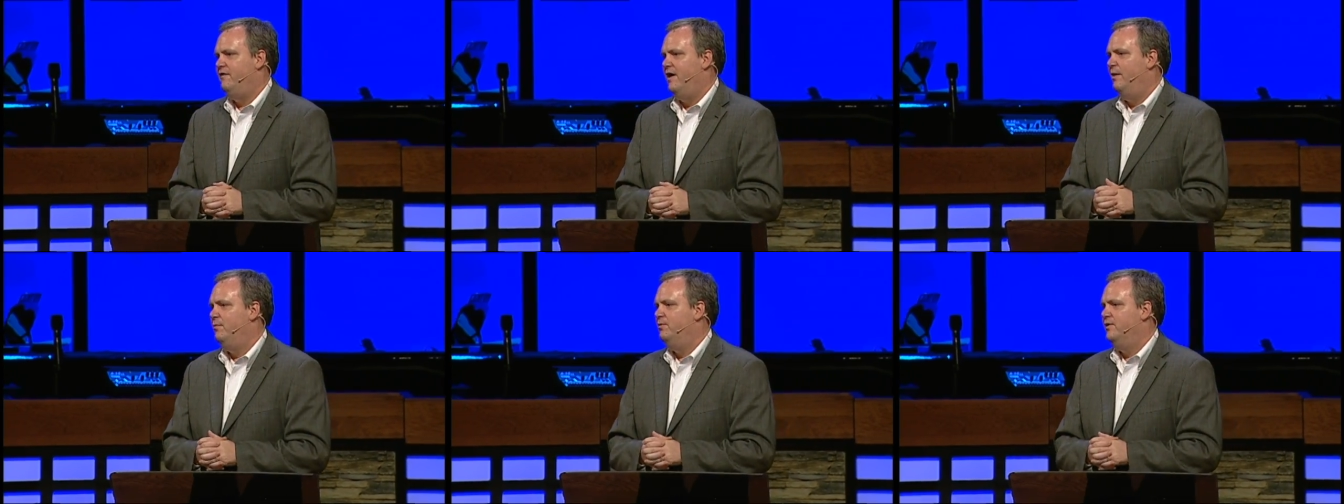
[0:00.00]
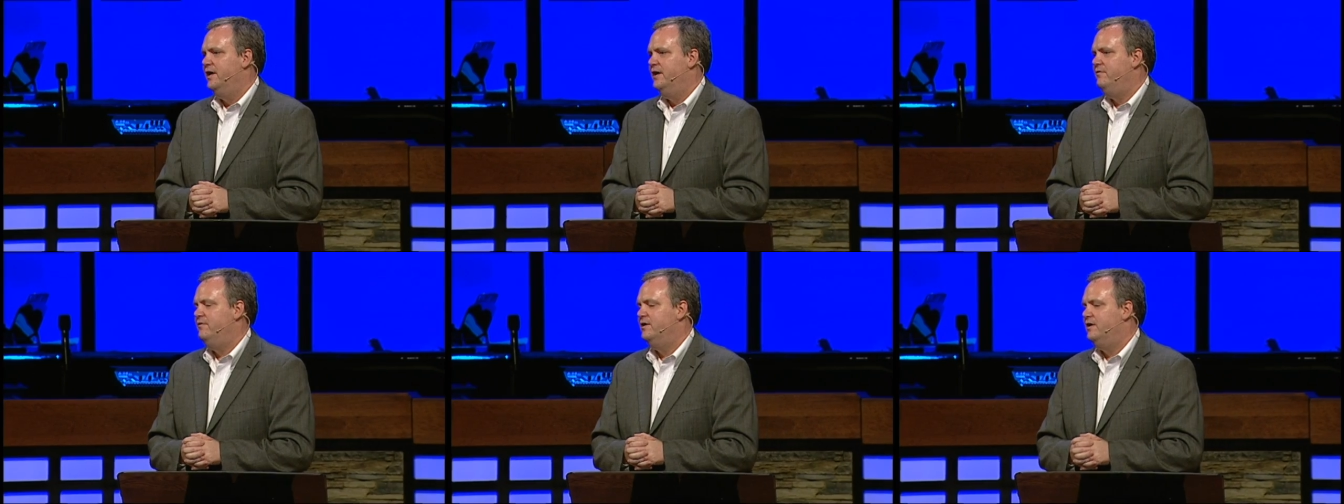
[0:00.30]
I
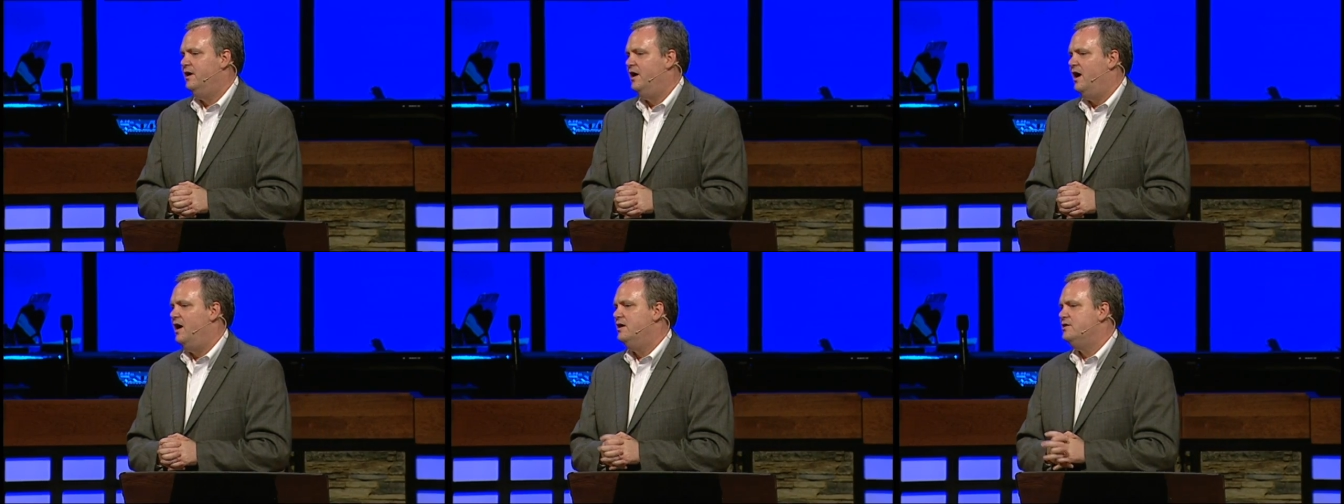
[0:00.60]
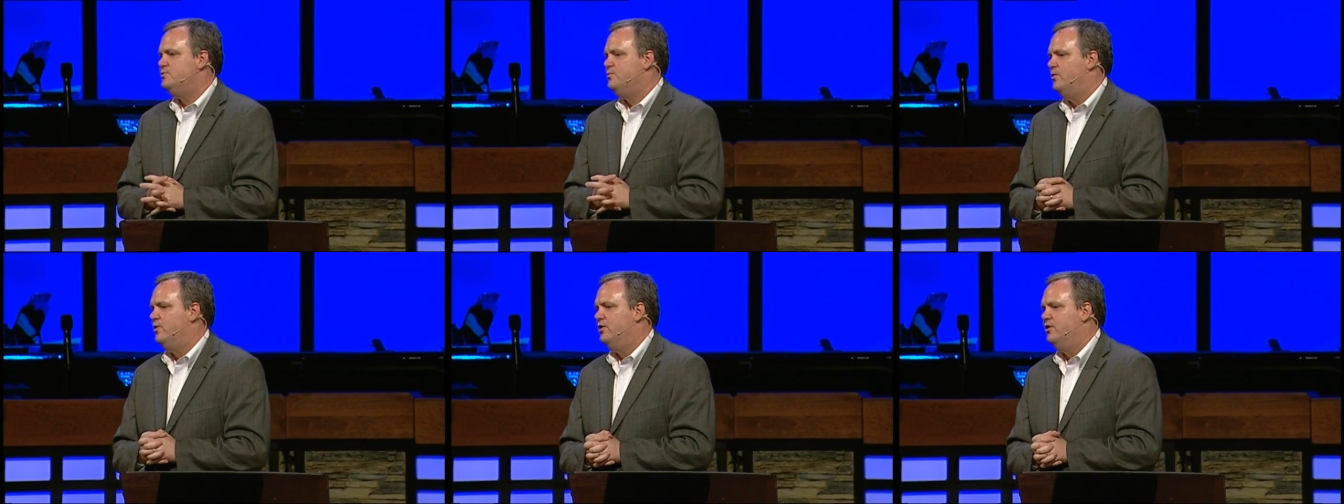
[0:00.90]
believe that
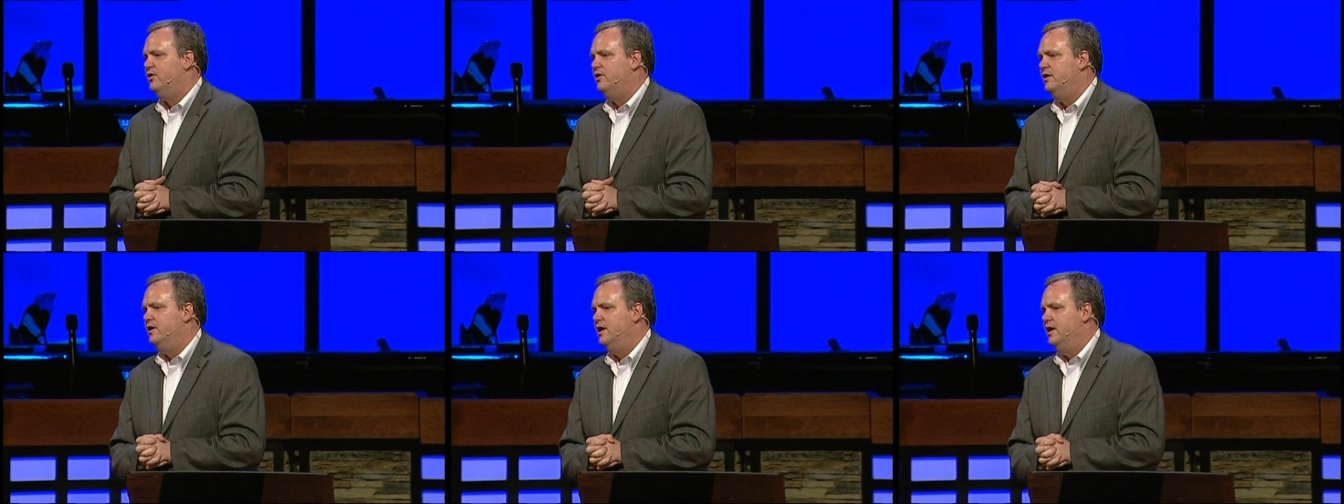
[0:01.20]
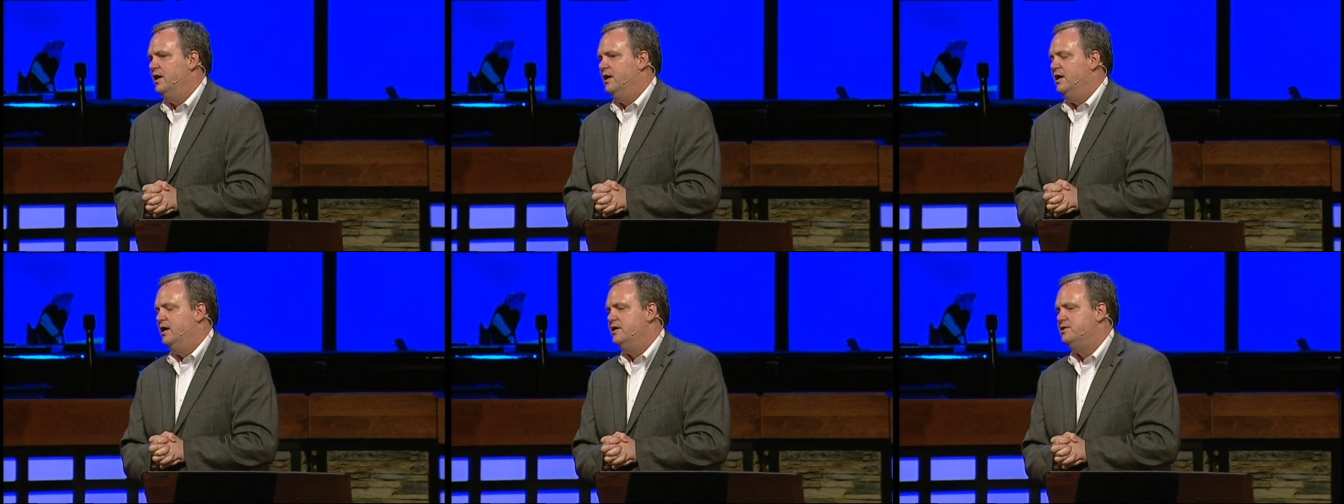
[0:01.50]
God's Word
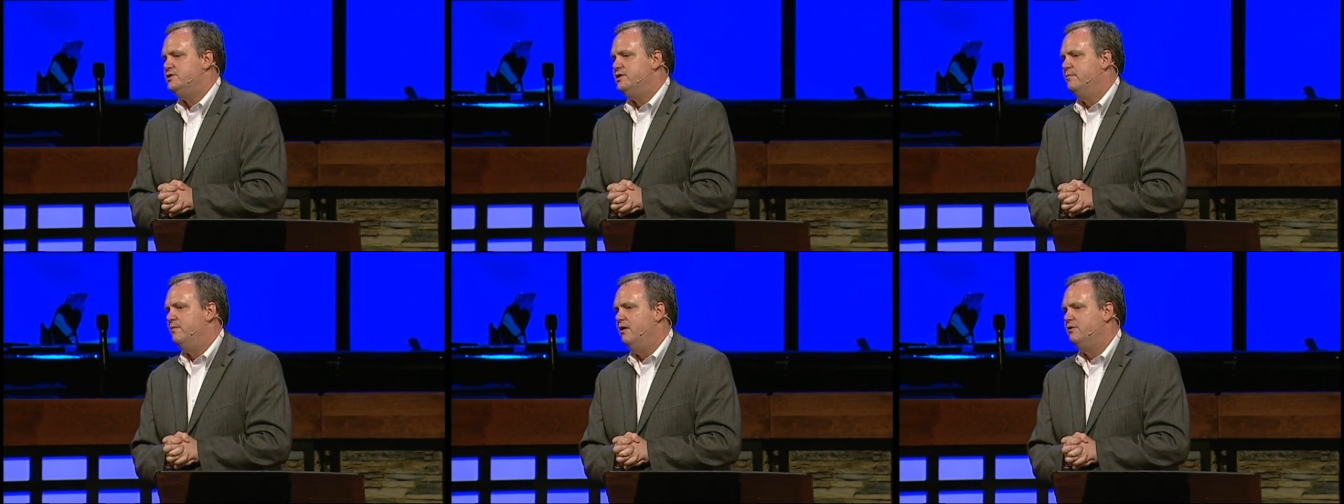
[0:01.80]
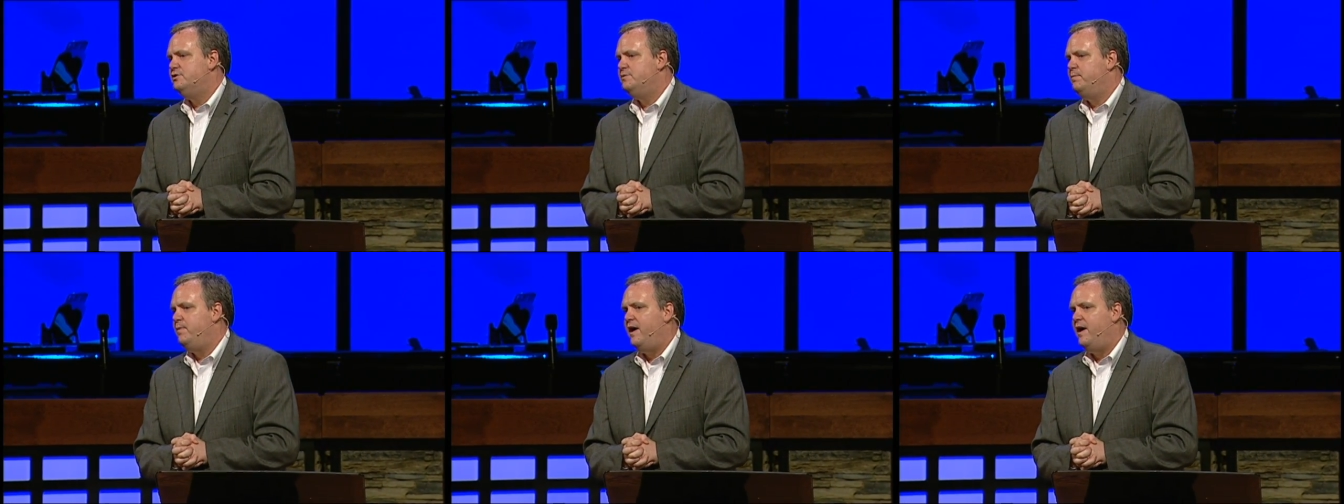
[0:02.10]
is the most